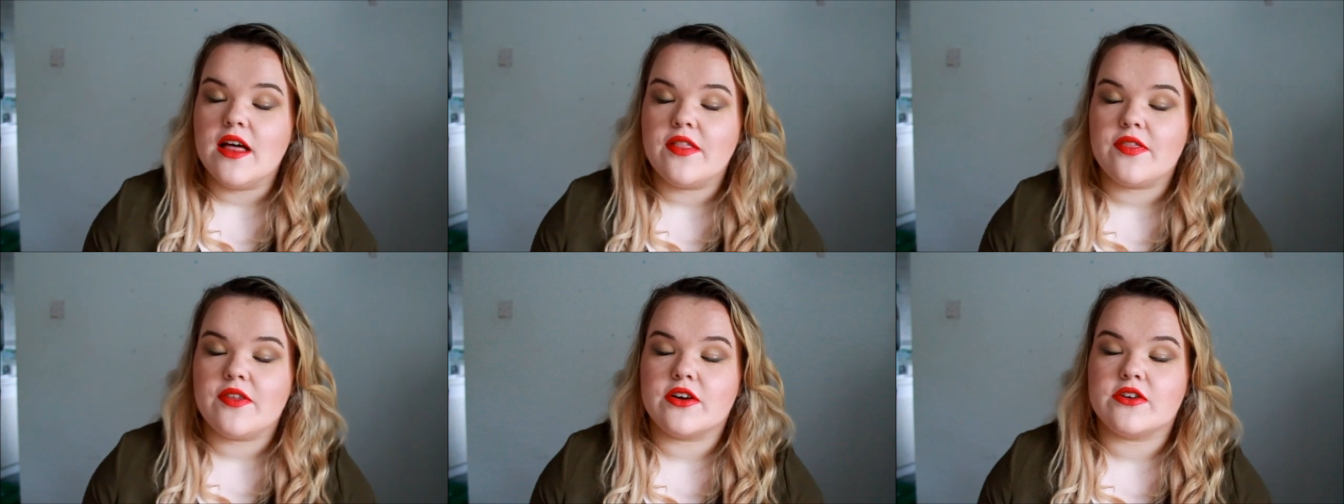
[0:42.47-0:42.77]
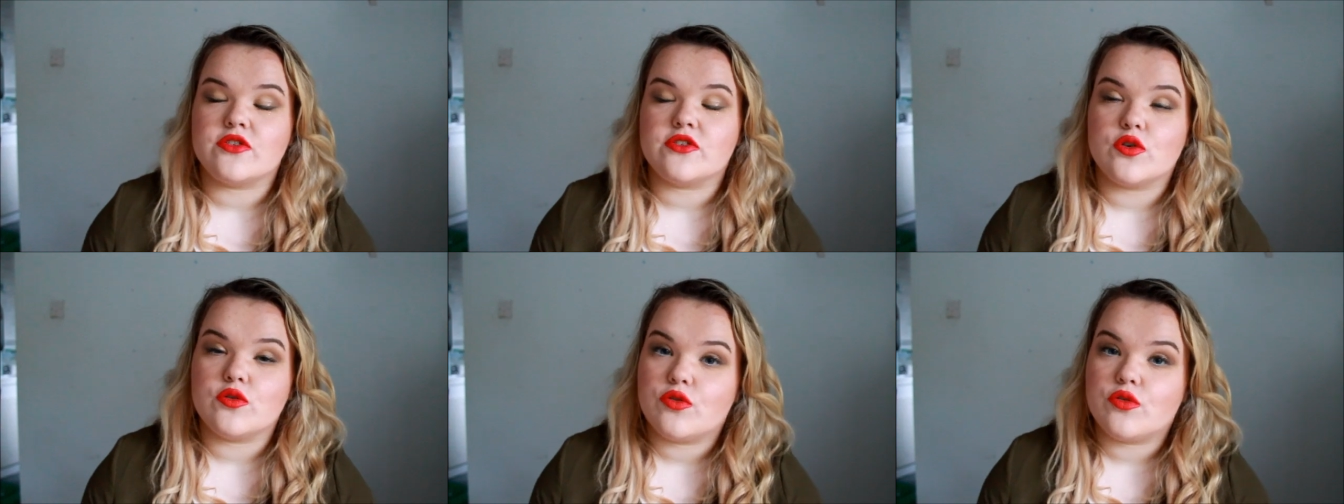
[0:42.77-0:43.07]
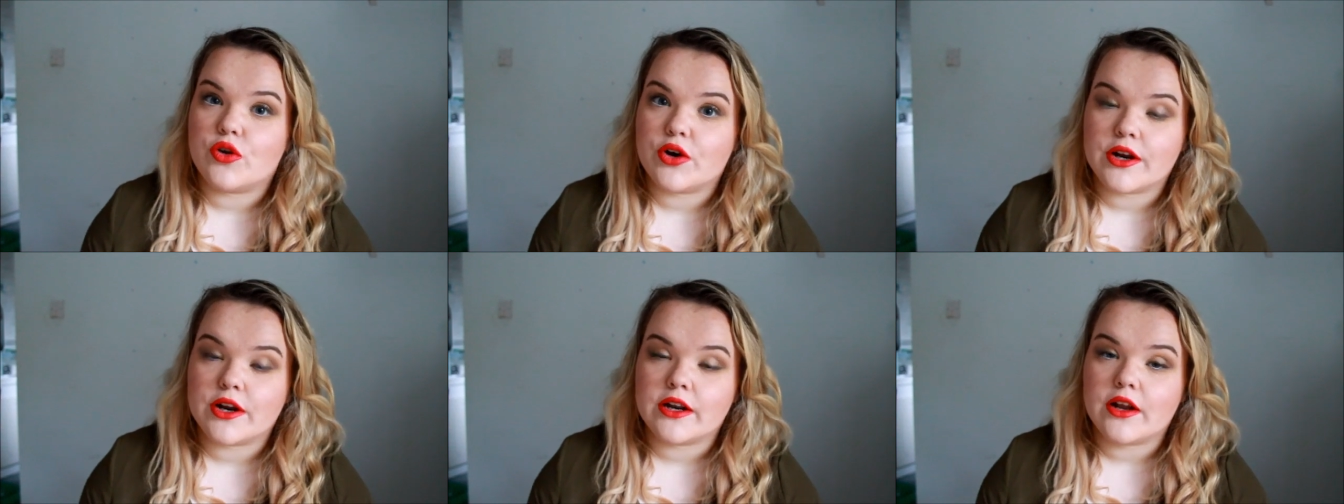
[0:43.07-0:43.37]
They're two
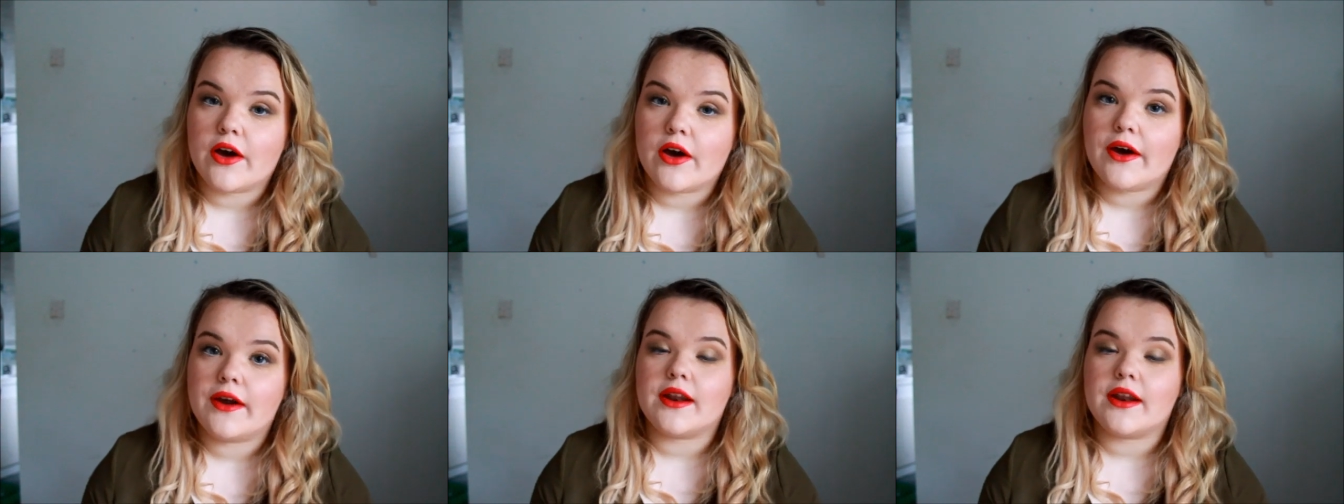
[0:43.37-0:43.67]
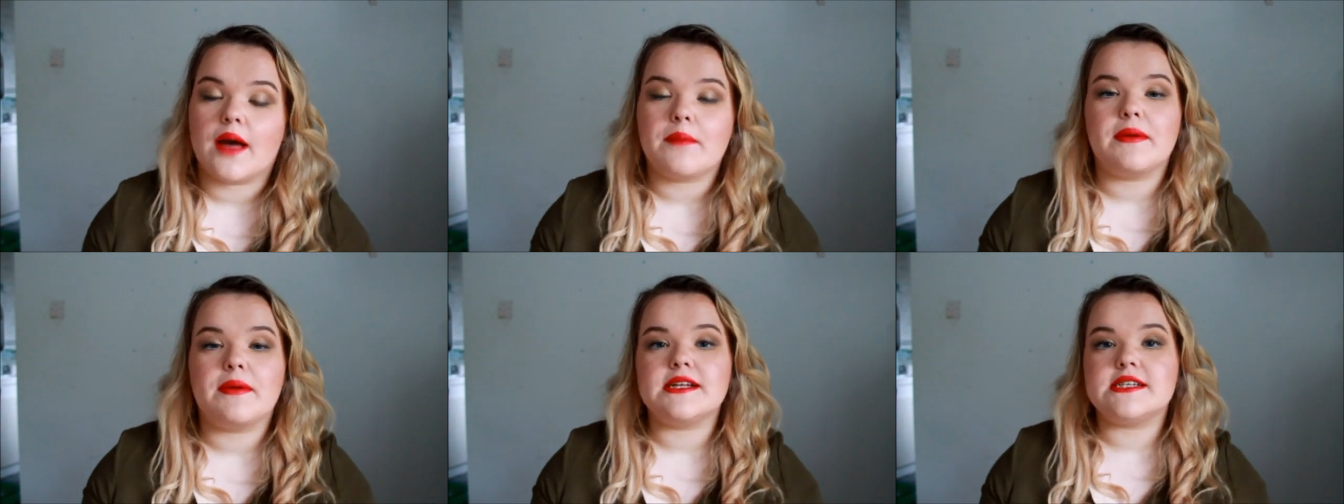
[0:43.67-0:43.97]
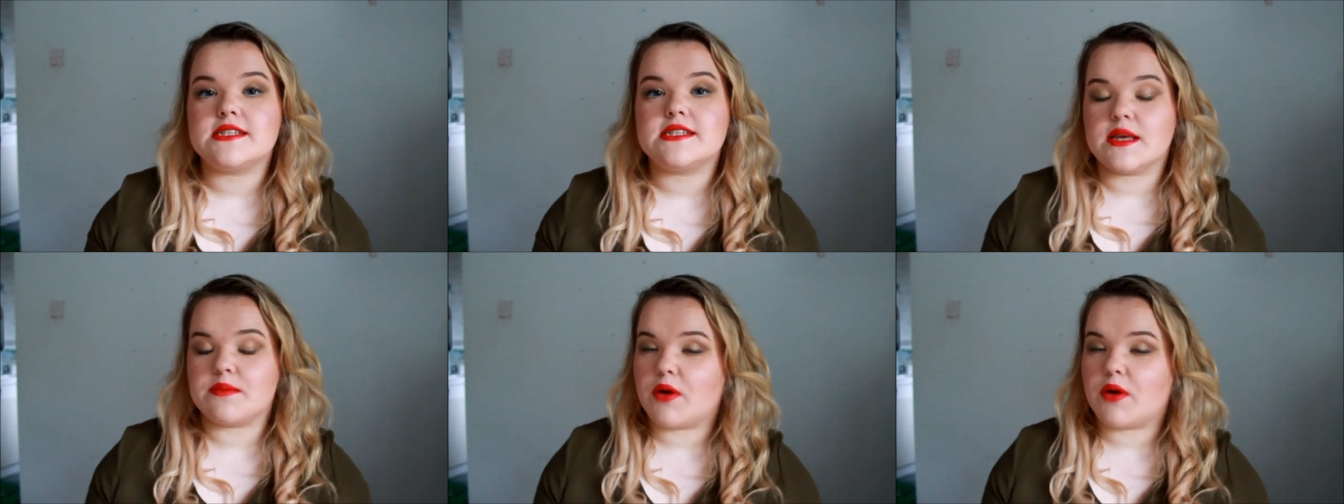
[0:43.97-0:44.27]
forty-nine. I
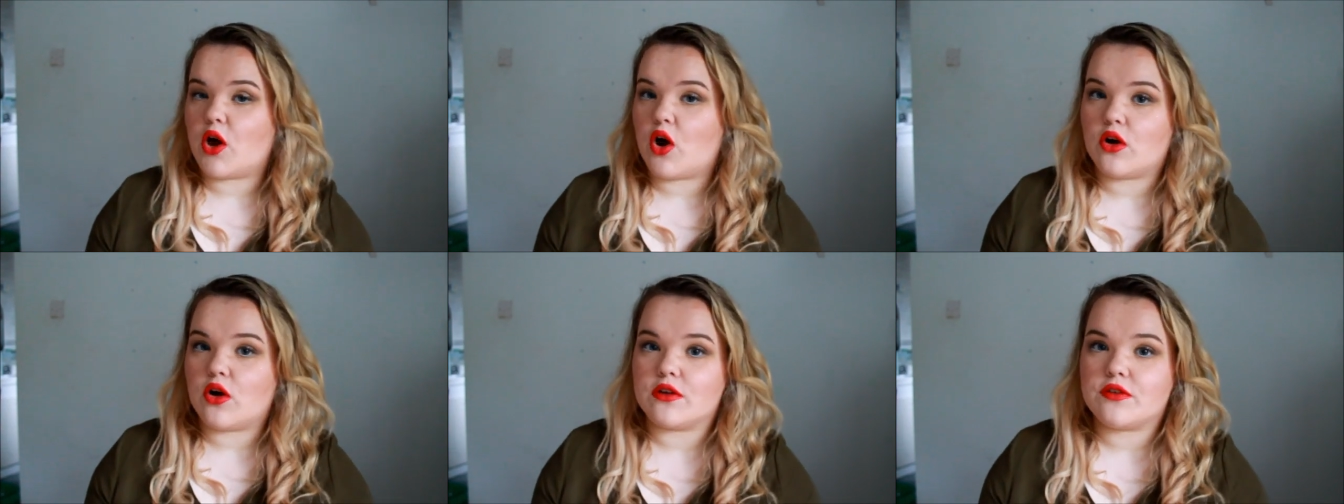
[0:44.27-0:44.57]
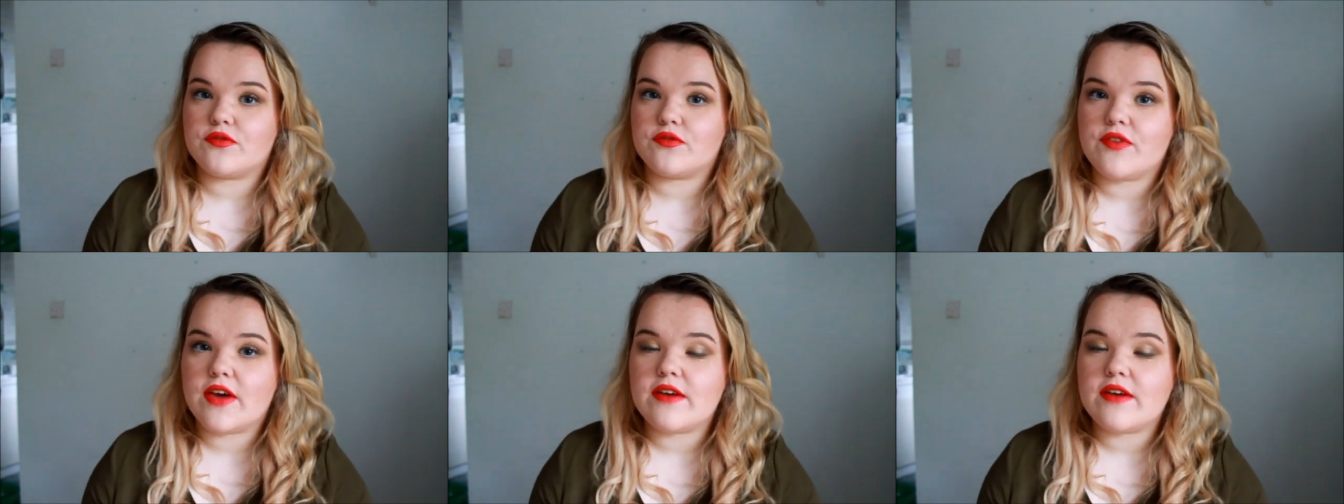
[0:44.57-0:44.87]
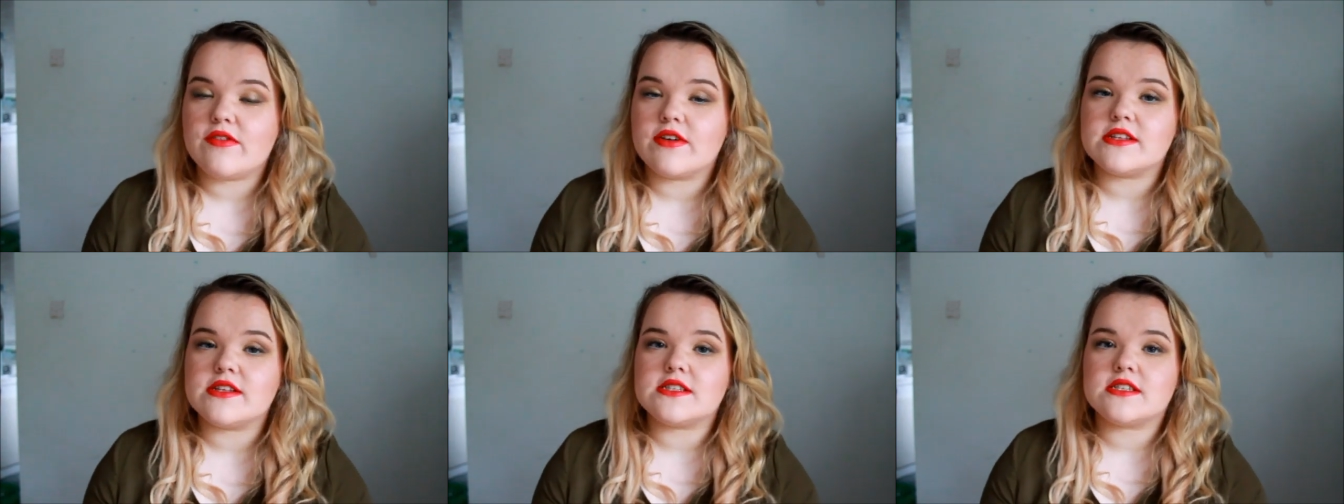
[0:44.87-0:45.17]
mentioned it in my August
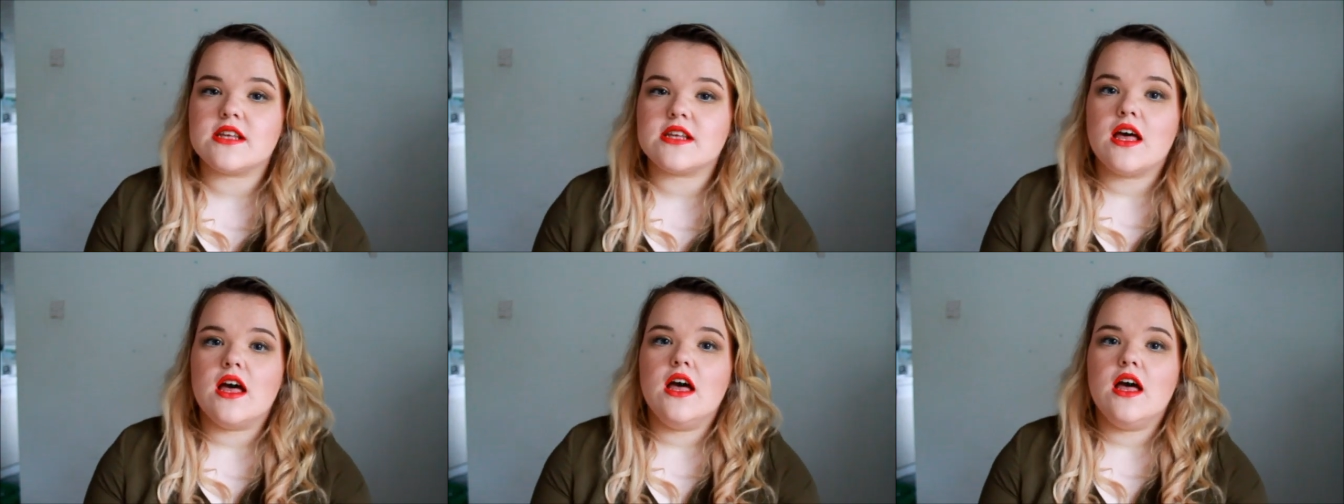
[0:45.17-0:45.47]
favourites.